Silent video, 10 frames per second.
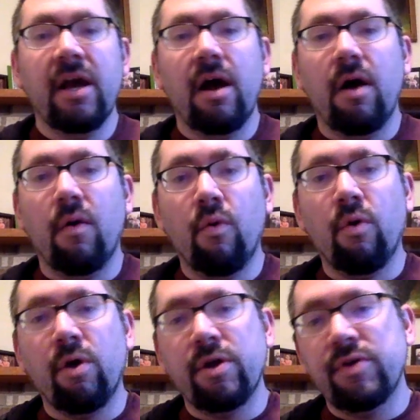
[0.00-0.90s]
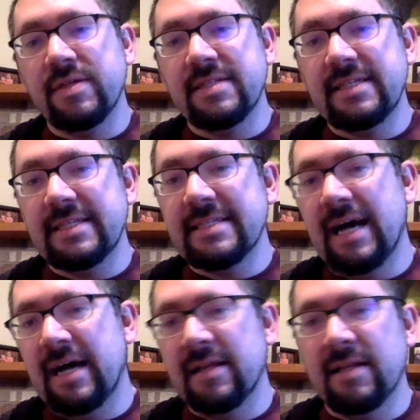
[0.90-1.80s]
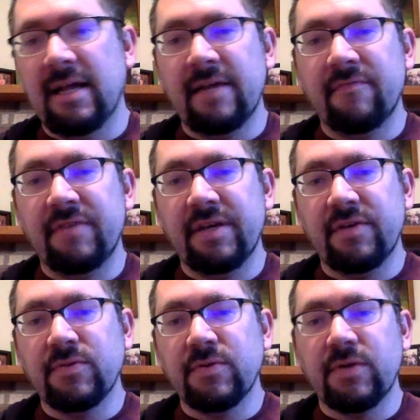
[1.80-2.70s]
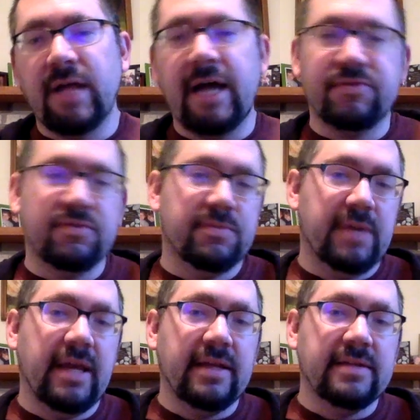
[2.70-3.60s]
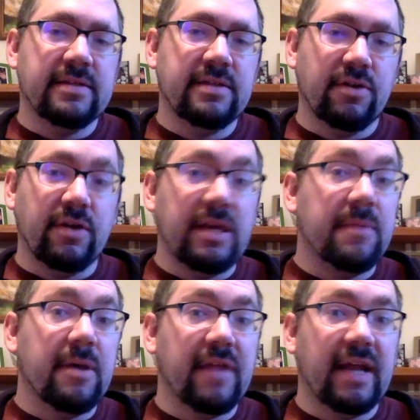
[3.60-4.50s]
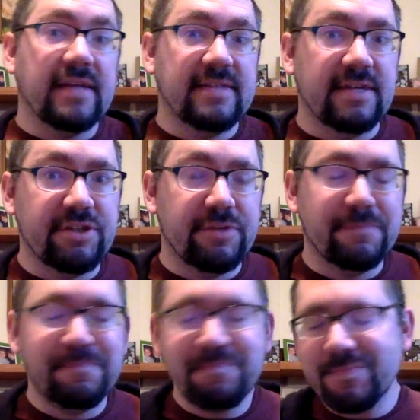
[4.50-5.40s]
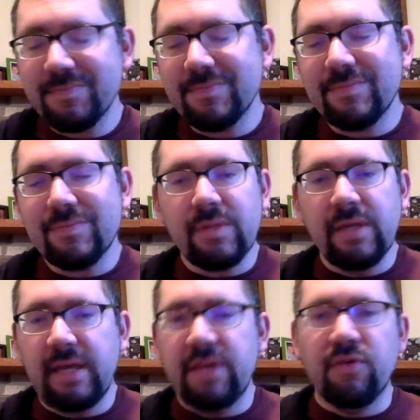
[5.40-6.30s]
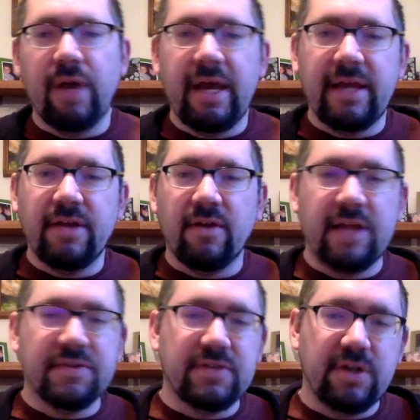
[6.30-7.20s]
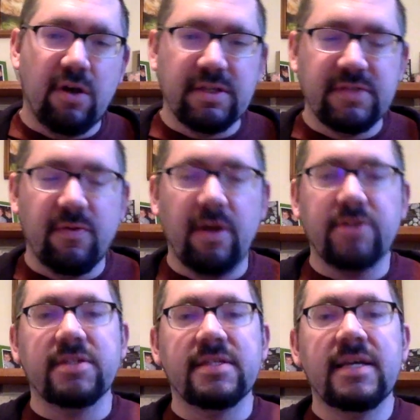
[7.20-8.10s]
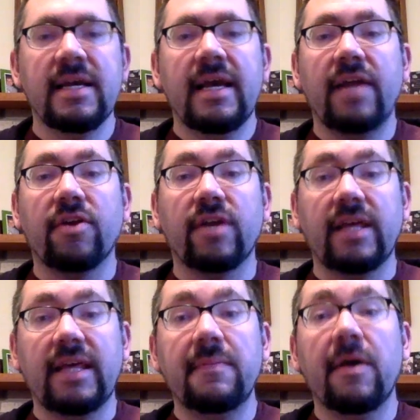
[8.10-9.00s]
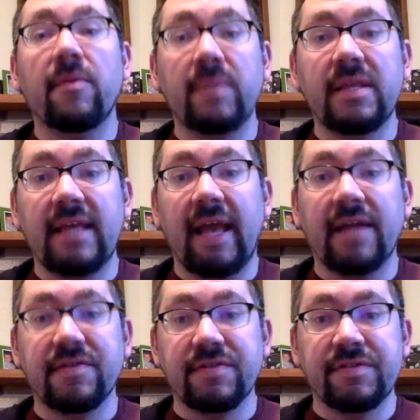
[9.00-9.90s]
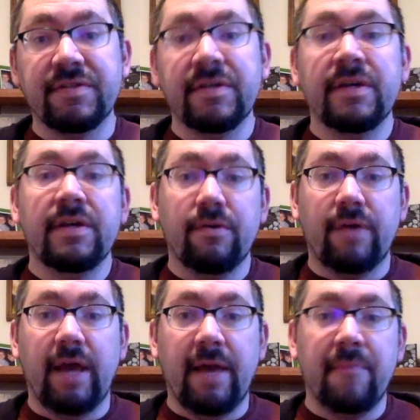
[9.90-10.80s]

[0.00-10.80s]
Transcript: or you can see this online via Google Classroom and your email that I sent you. Either way, you're answering all these questions, and you're going to email me the answers. Okay?